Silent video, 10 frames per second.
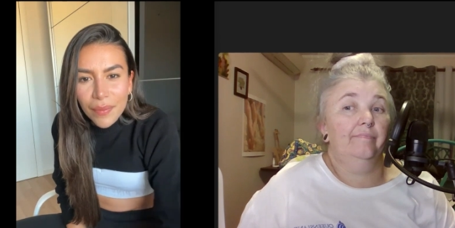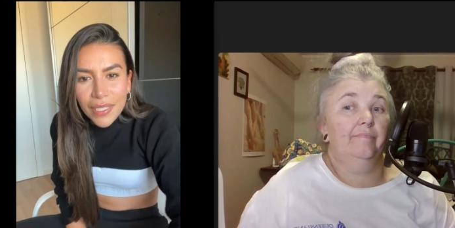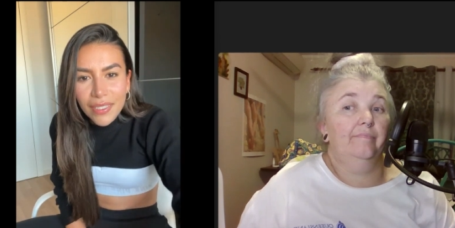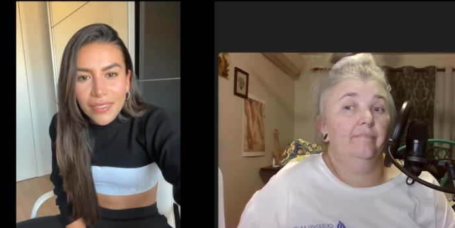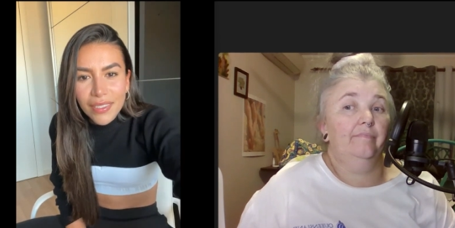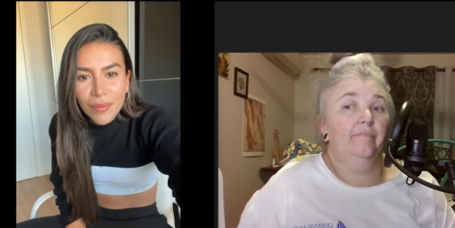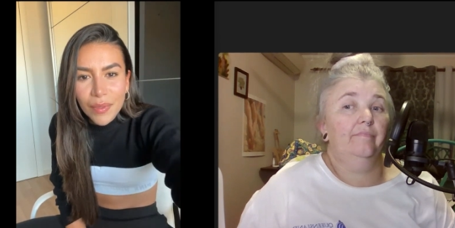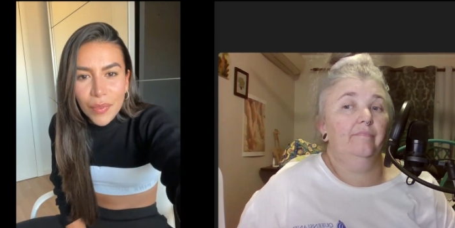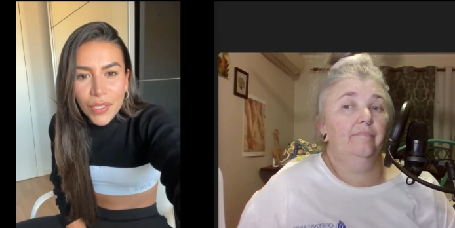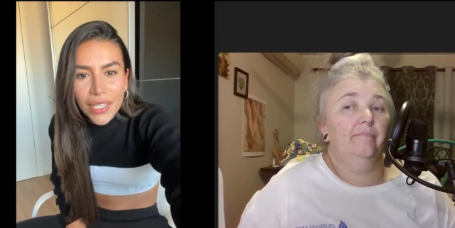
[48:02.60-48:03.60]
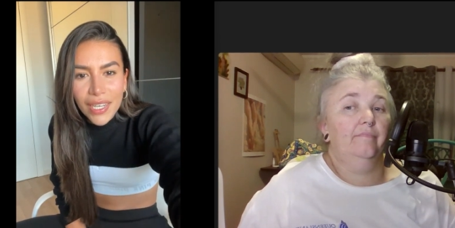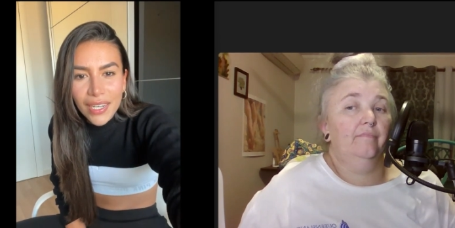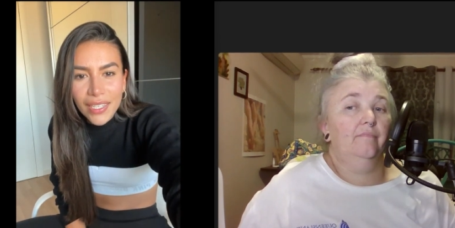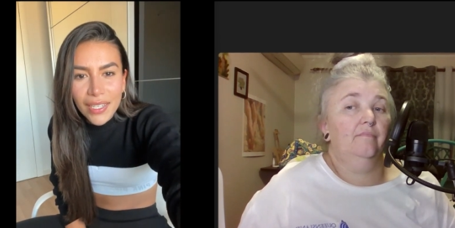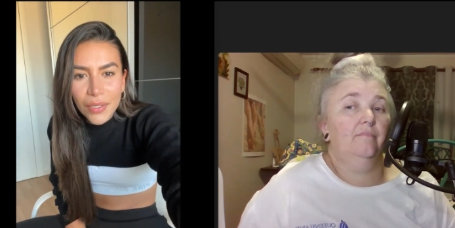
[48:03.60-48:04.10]
Speaker 1: Maybe someone
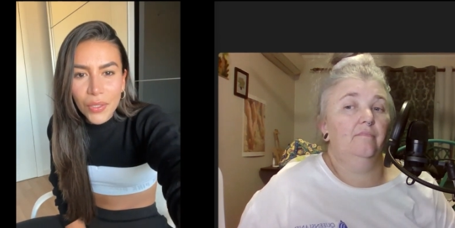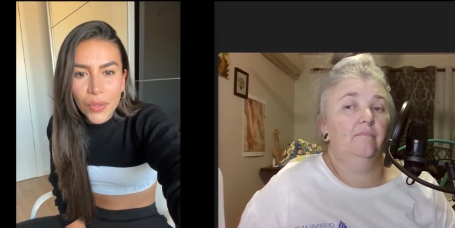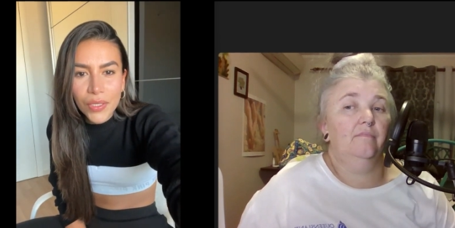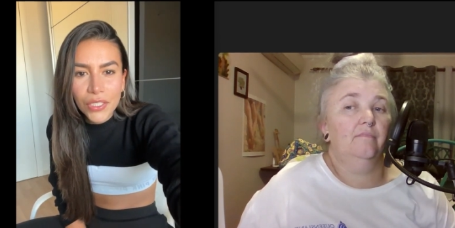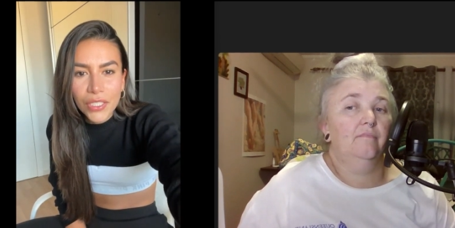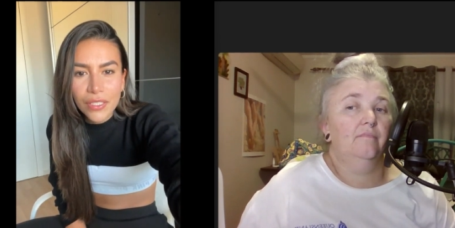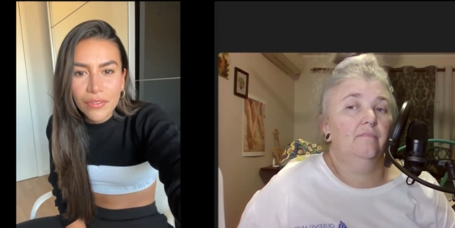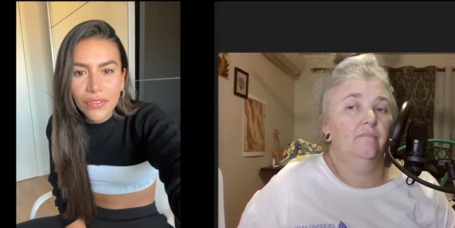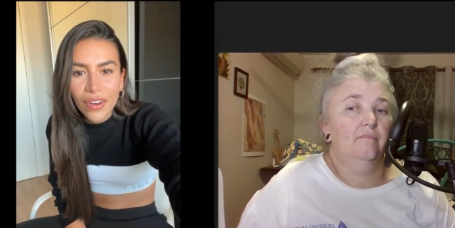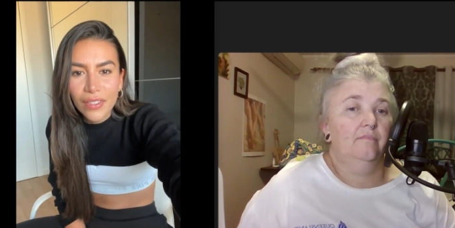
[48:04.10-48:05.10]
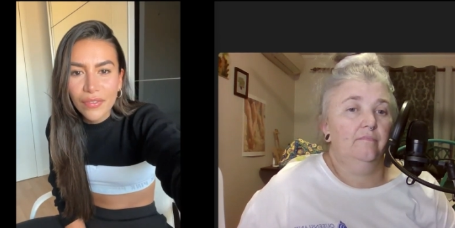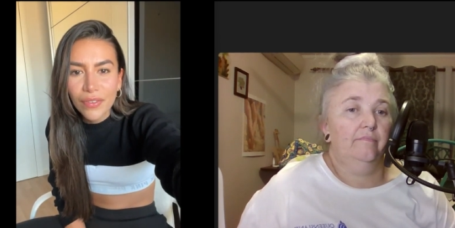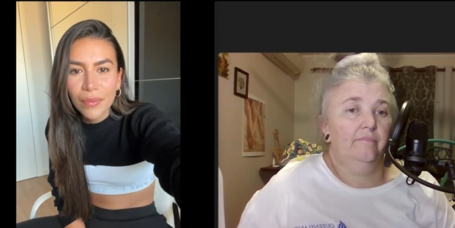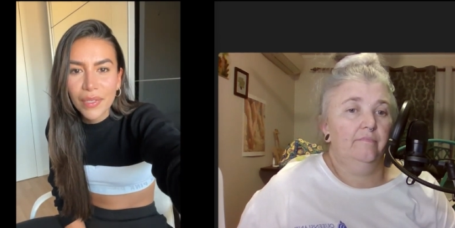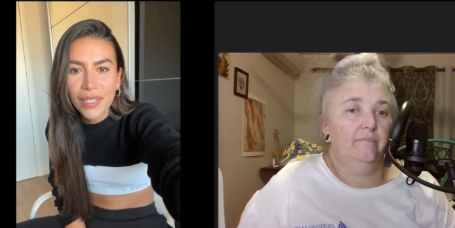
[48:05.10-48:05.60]
put, Can I get a Christian
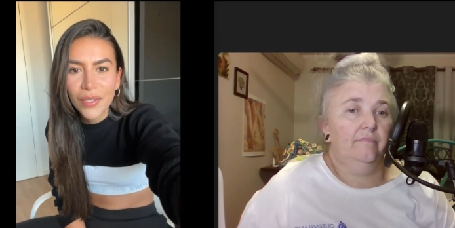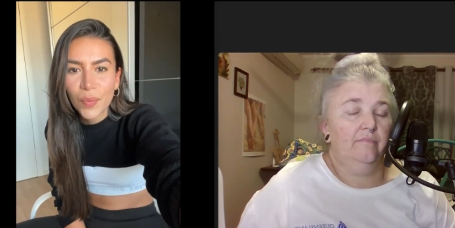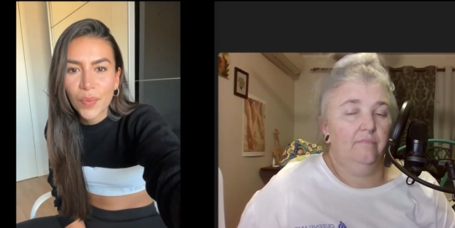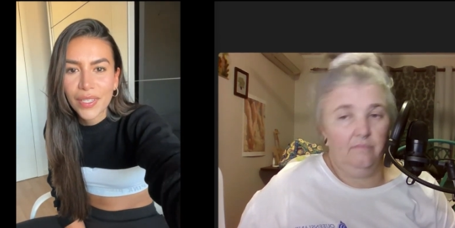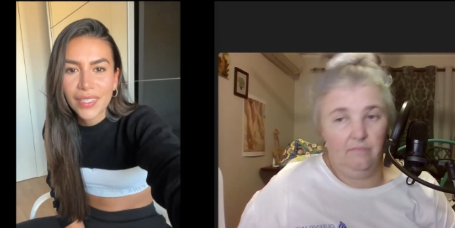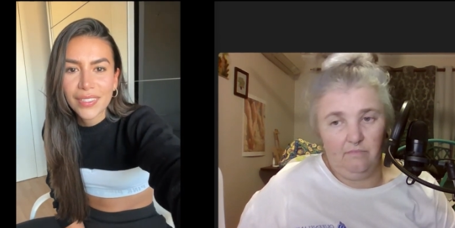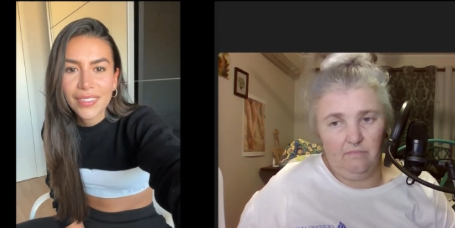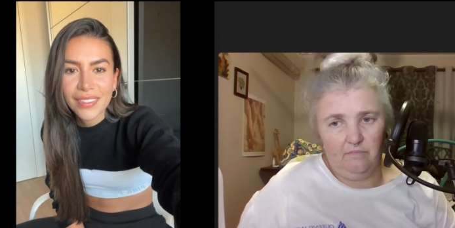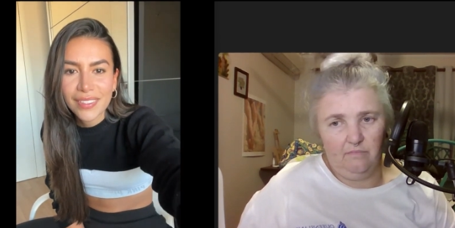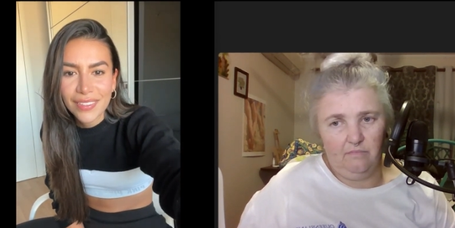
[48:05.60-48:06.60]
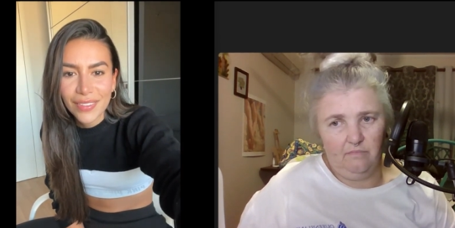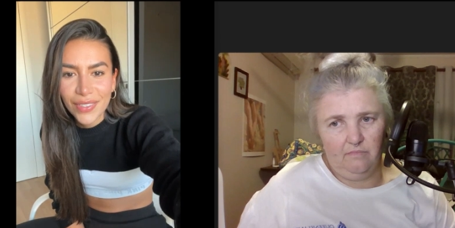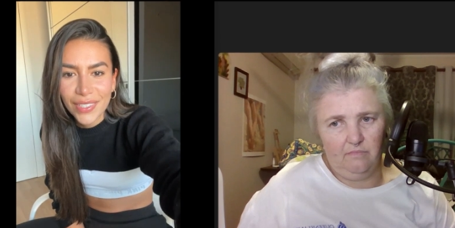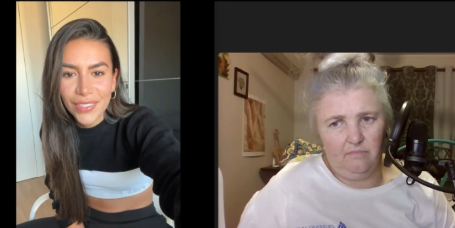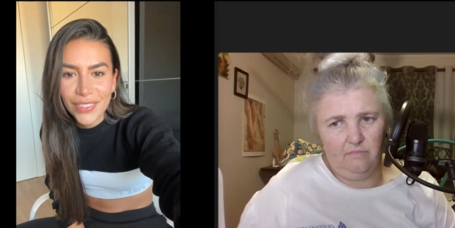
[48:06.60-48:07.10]
friend from here, please?
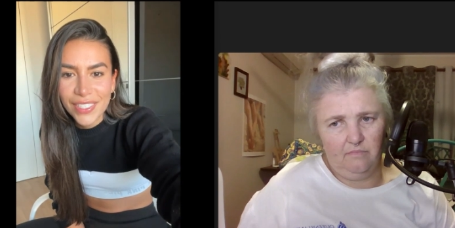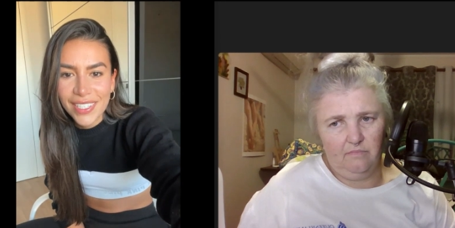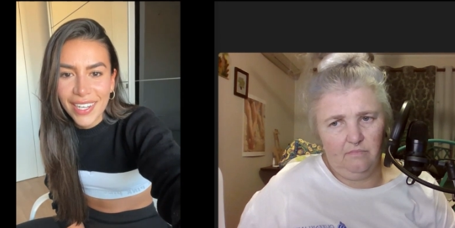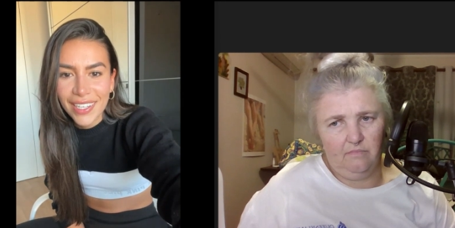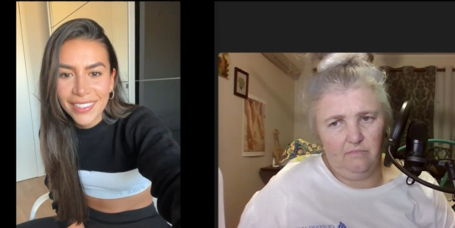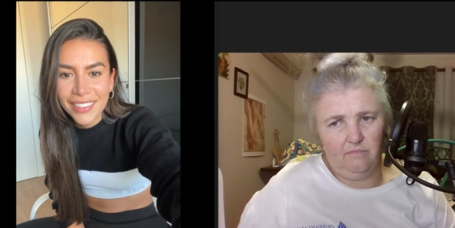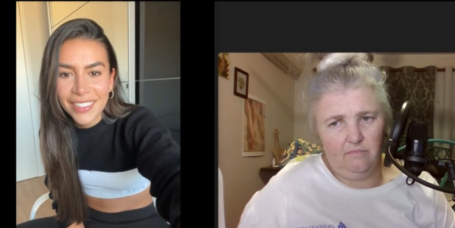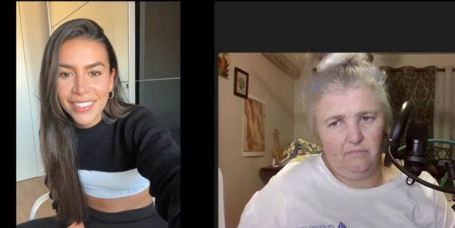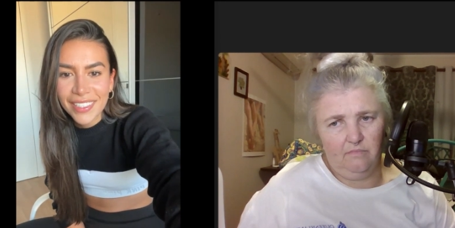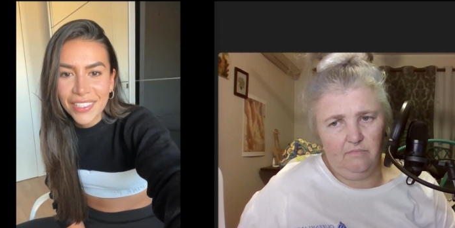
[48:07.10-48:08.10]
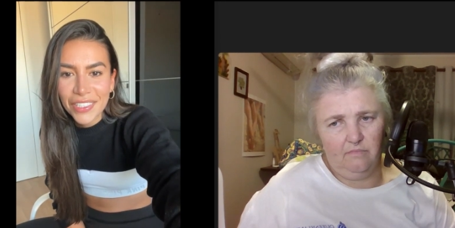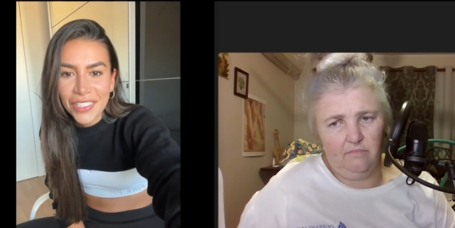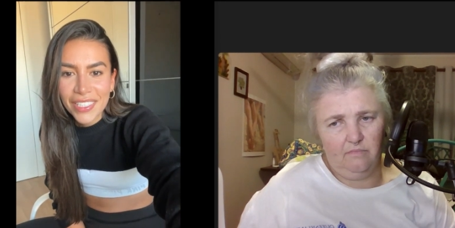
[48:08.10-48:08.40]
Don't understand.